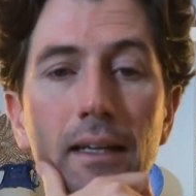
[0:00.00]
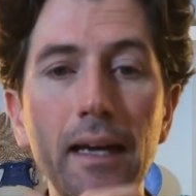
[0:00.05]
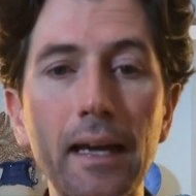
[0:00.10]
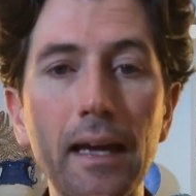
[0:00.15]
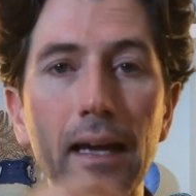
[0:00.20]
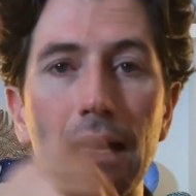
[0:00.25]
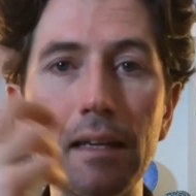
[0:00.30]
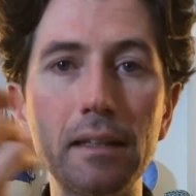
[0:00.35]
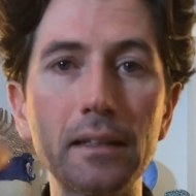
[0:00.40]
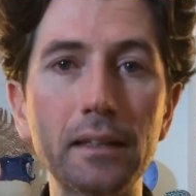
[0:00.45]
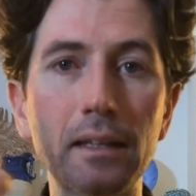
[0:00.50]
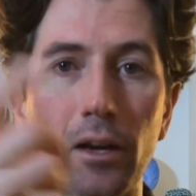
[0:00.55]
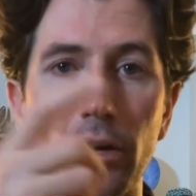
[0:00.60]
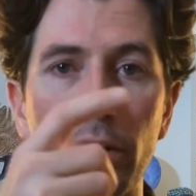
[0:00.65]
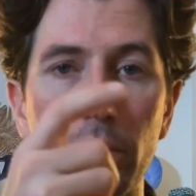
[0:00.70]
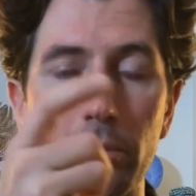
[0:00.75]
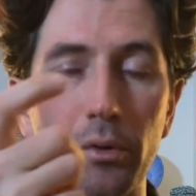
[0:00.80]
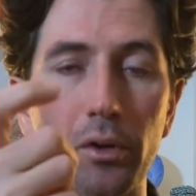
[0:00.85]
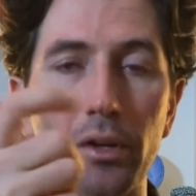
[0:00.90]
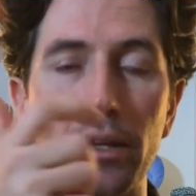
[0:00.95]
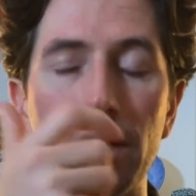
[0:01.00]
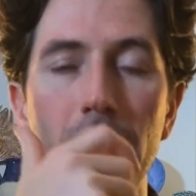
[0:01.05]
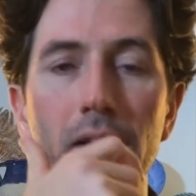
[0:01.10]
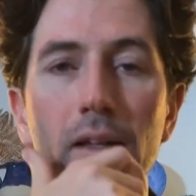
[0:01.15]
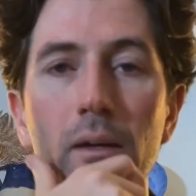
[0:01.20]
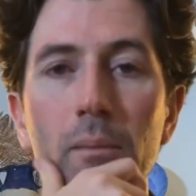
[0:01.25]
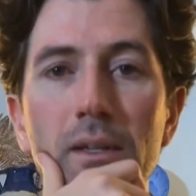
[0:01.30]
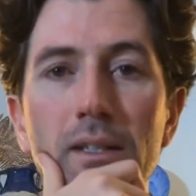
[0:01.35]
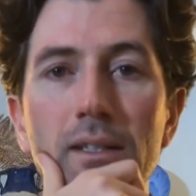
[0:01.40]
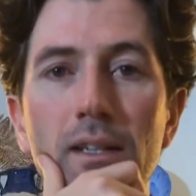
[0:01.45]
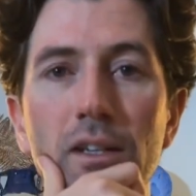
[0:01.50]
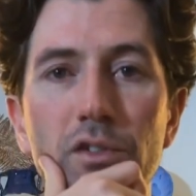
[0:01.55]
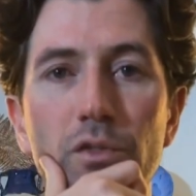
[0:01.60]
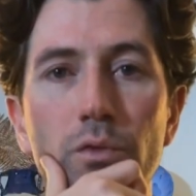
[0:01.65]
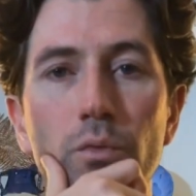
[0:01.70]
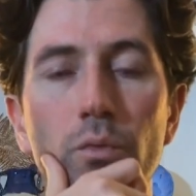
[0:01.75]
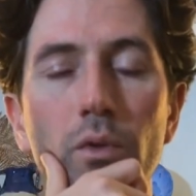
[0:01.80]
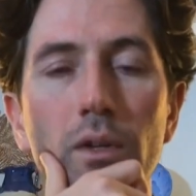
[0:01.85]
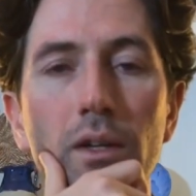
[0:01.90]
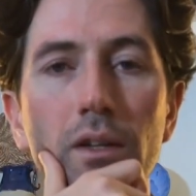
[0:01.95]
And Garrett put them in
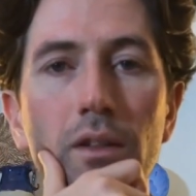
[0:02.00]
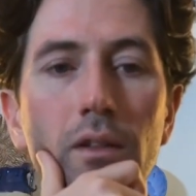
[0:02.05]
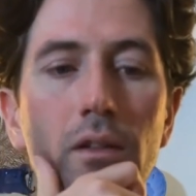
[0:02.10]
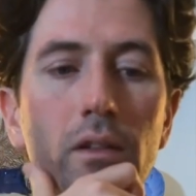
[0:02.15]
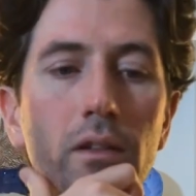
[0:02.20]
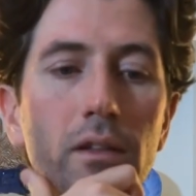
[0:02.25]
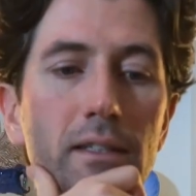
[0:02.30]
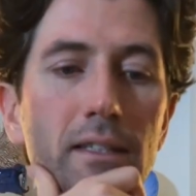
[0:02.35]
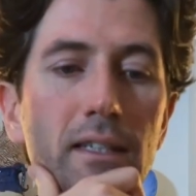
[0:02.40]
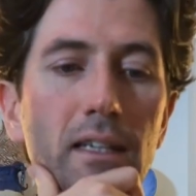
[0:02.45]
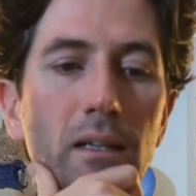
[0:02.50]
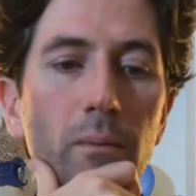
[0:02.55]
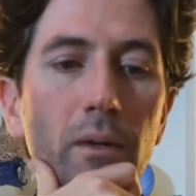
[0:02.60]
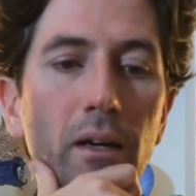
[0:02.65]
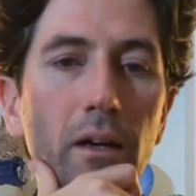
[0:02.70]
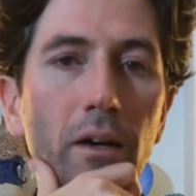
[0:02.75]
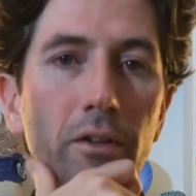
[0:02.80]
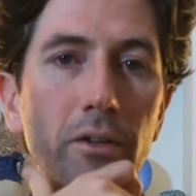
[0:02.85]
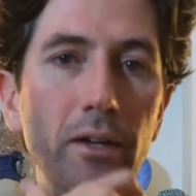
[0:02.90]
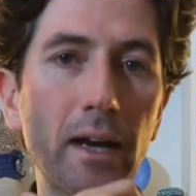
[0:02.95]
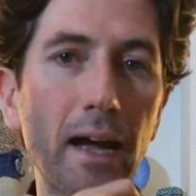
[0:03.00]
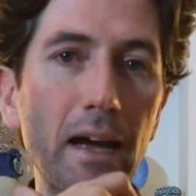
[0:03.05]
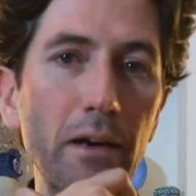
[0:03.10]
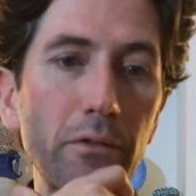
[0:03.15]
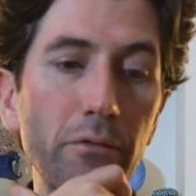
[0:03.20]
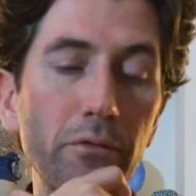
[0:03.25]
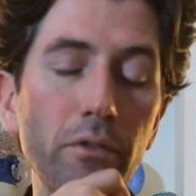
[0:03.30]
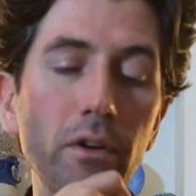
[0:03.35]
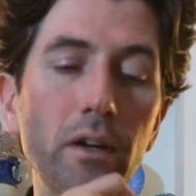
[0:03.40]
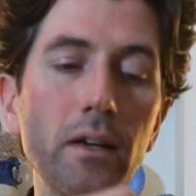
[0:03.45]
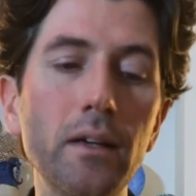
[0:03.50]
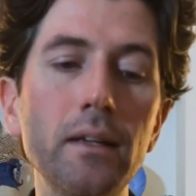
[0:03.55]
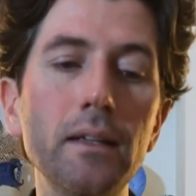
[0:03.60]
touch with the team at Other Half,